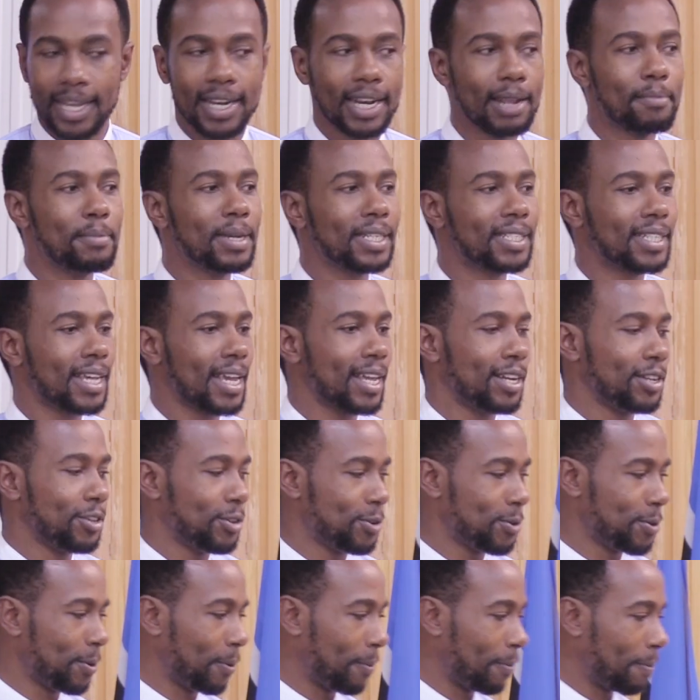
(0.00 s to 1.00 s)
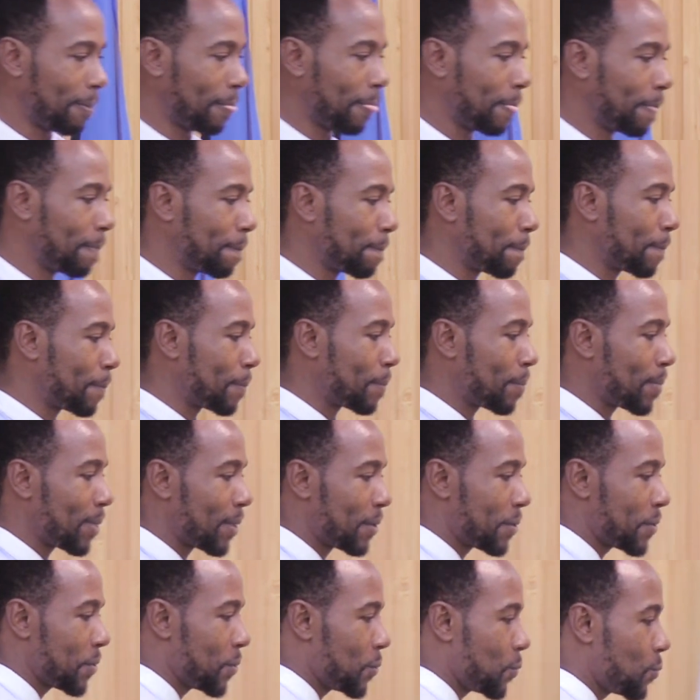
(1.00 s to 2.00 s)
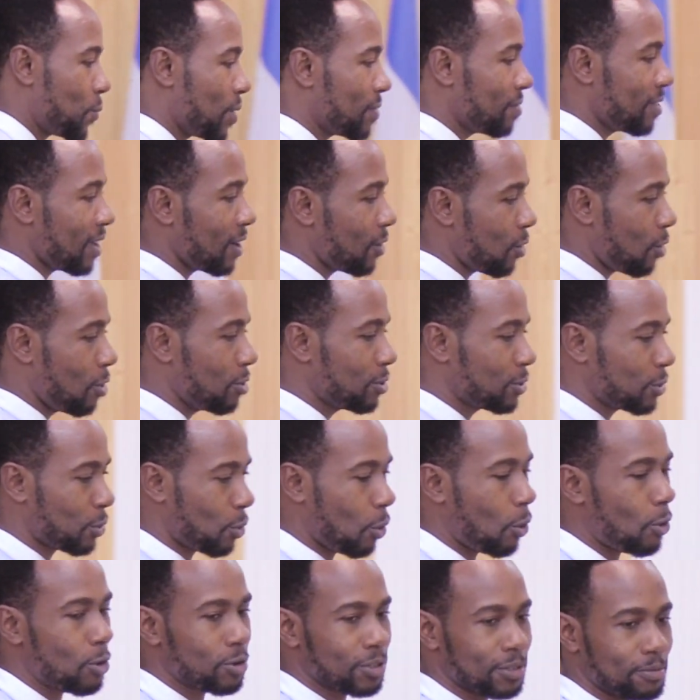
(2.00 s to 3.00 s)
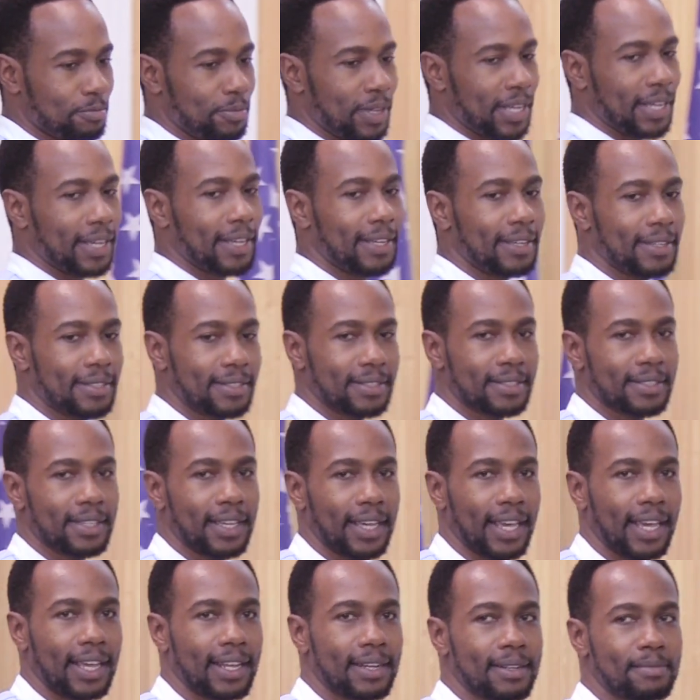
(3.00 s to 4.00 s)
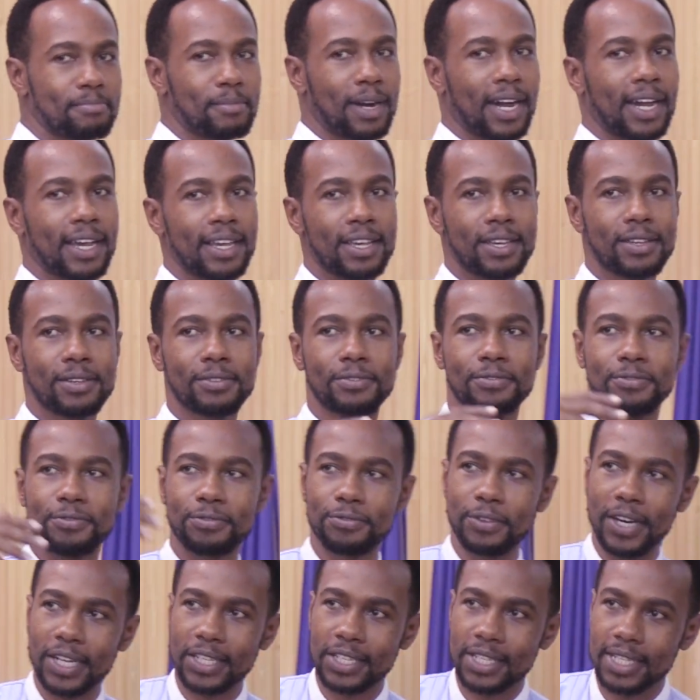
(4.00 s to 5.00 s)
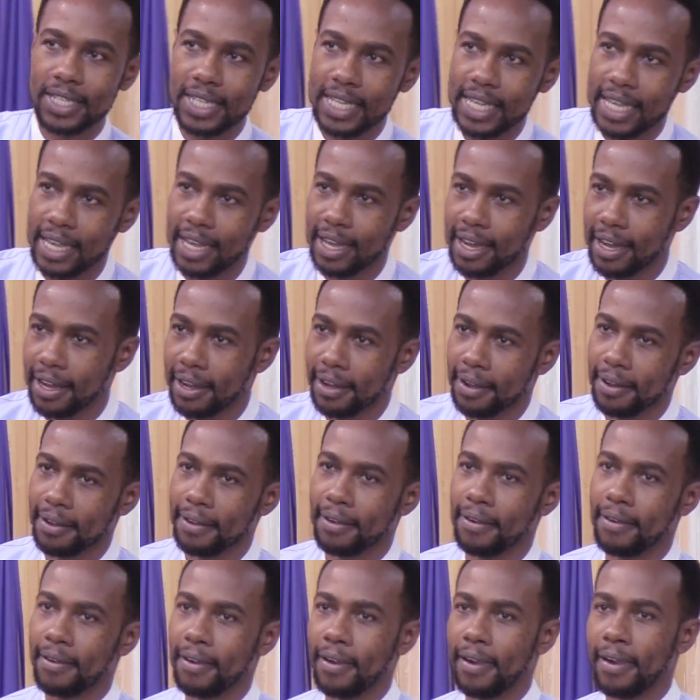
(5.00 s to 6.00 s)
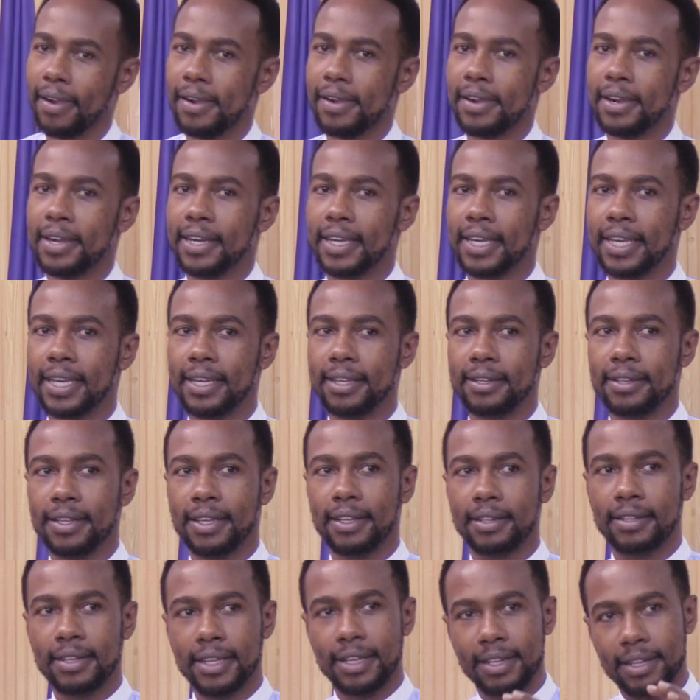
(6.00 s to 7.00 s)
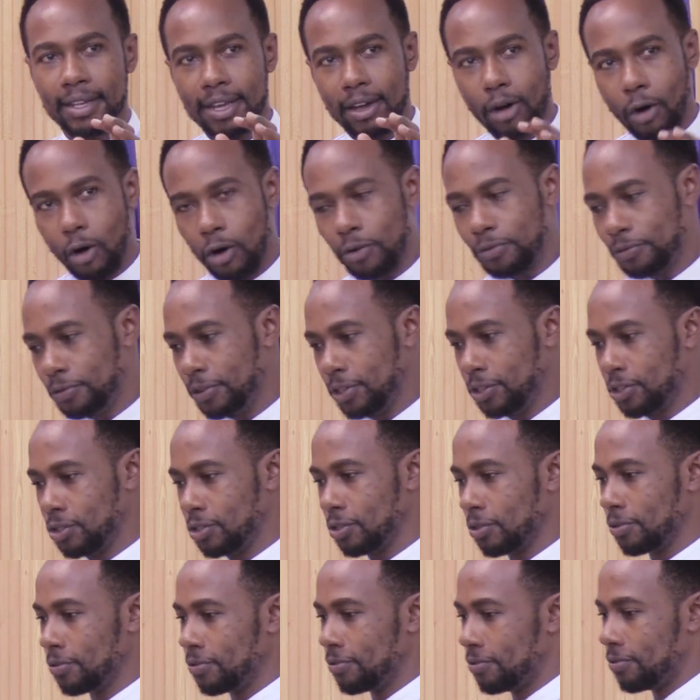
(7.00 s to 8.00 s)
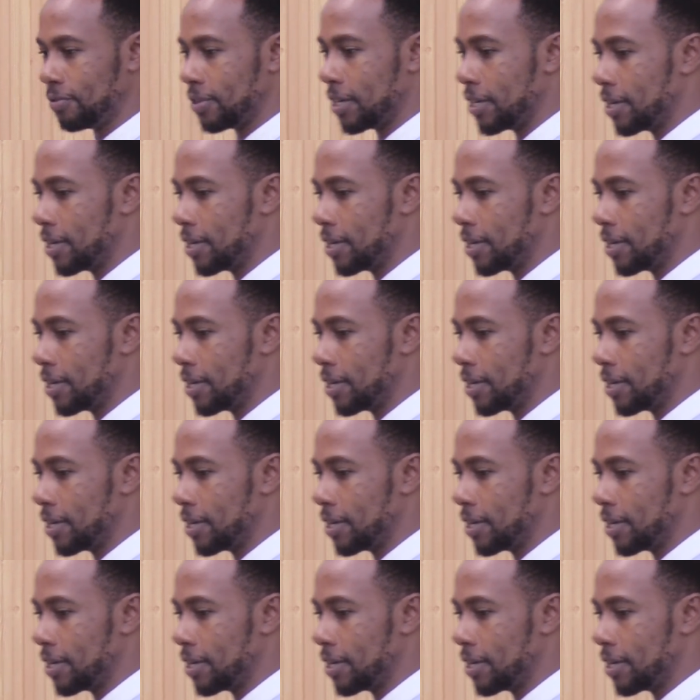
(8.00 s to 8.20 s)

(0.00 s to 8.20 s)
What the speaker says: Let me tell you, when the Lord called me in my first year in the office of